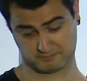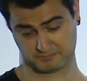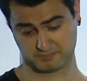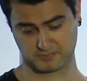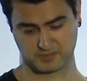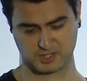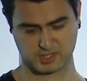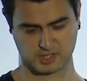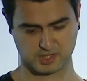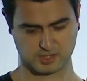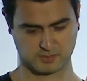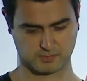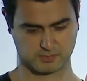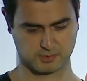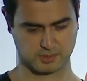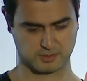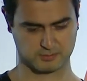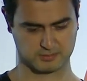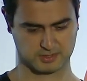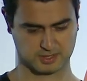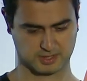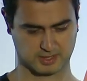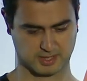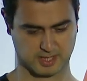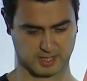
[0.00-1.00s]
This is
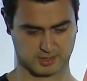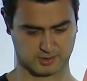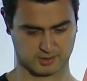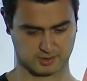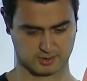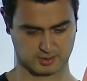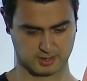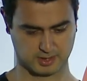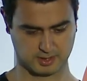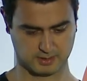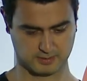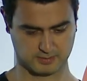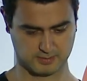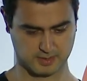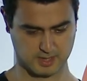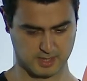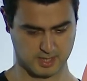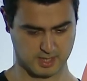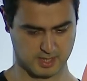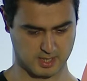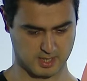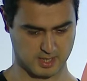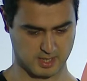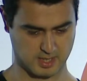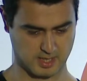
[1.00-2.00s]
promising, actually.
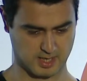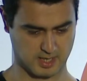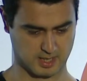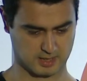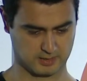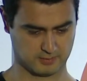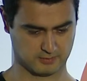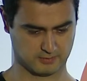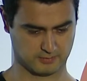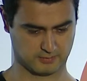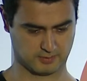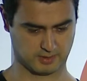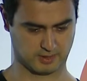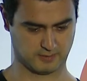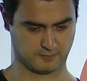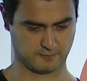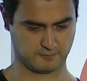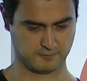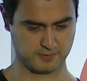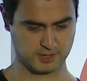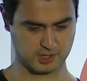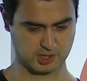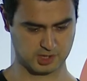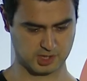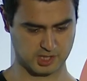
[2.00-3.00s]
And if
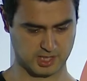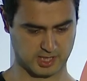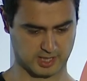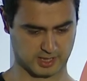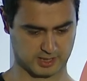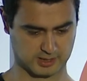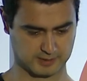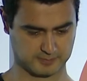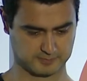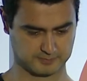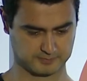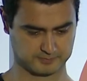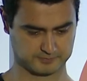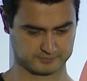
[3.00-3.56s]
we check,